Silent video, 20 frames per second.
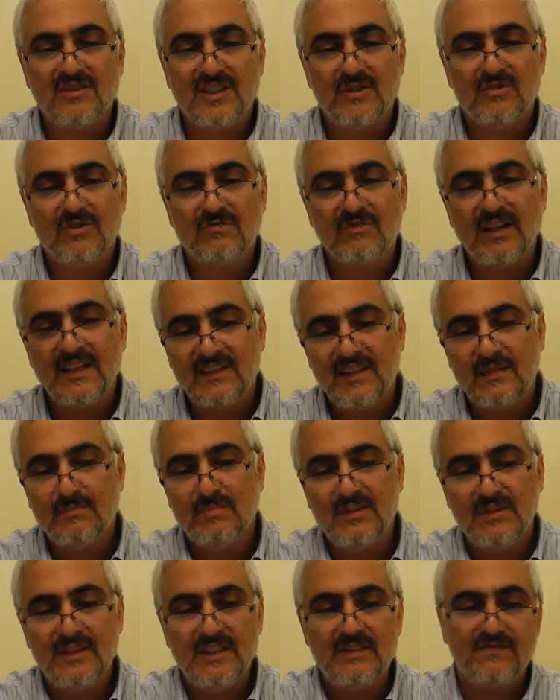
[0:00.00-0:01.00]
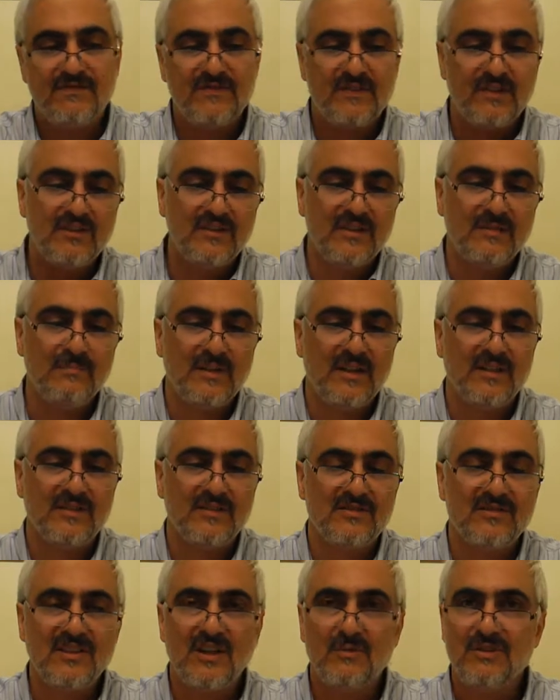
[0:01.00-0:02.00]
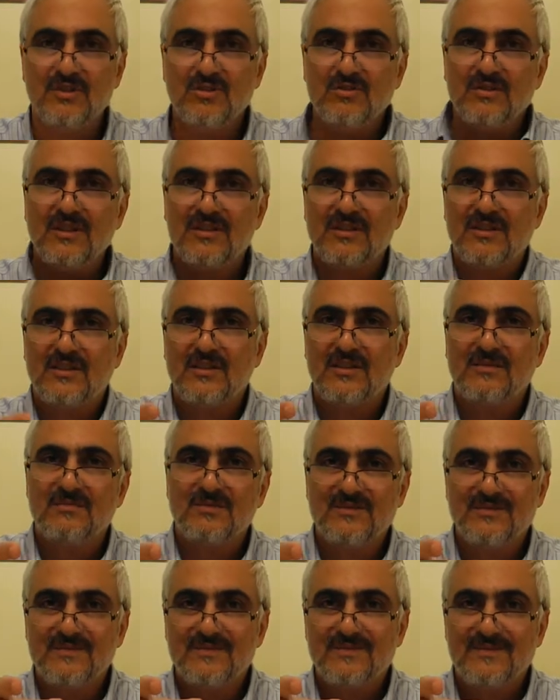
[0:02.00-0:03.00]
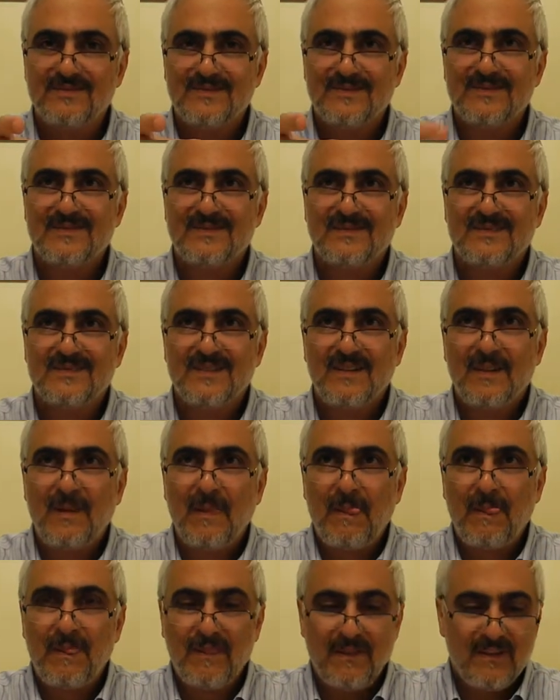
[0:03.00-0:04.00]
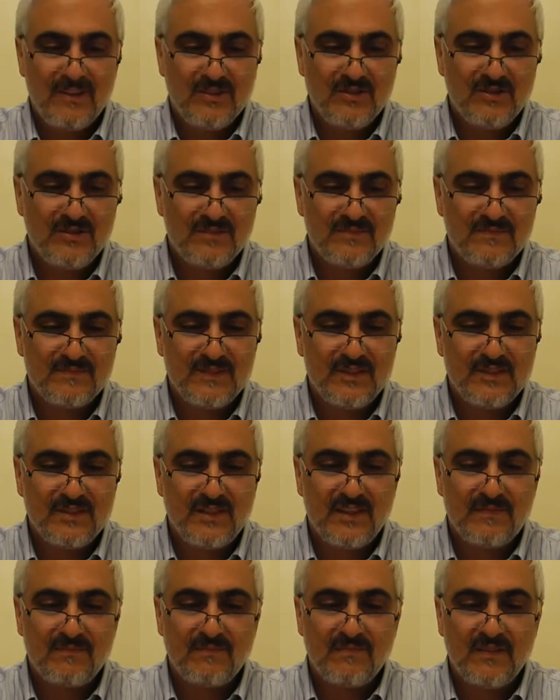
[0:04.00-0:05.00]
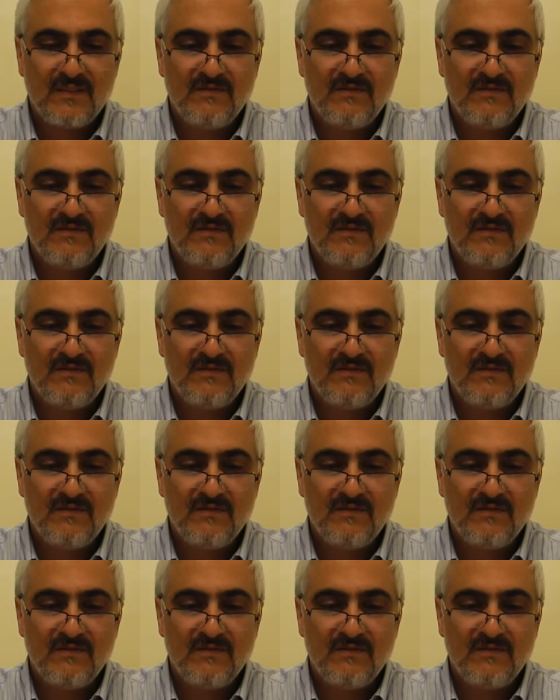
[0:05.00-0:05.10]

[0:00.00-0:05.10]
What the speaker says: They would write their belief on their bodies. How are we doing on the camera? Good. Okay.